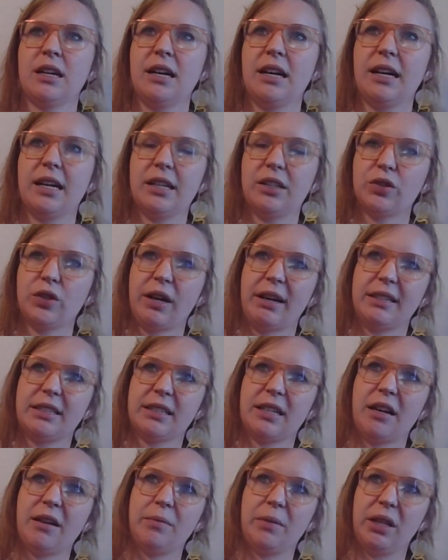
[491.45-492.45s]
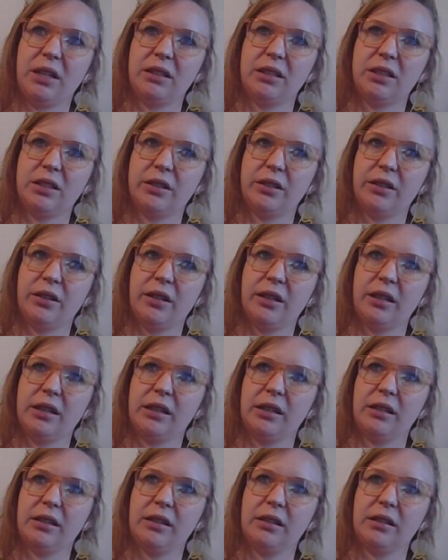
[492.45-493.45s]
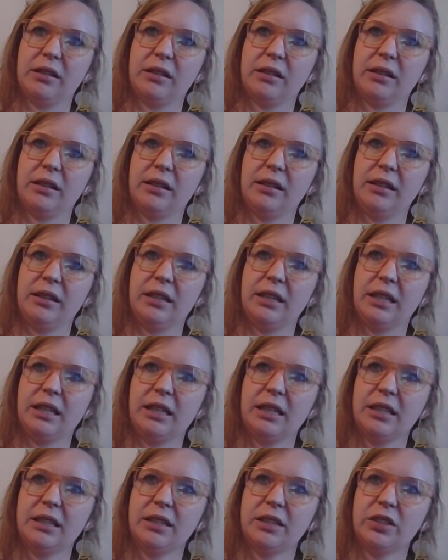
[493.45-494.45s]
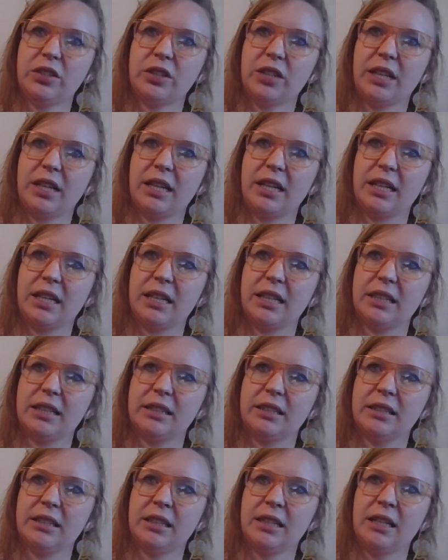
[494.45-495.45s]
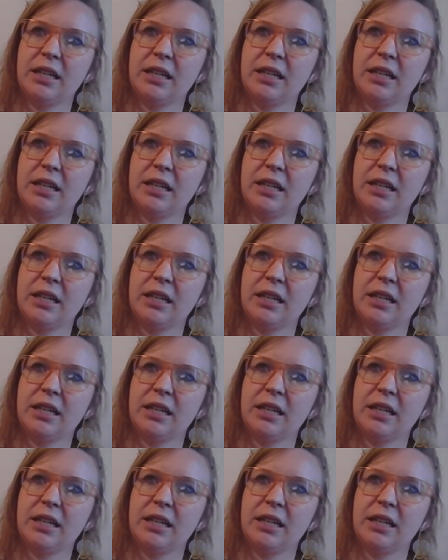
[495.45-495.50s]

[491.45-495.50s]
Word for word: I had tried to come into the the lineage, and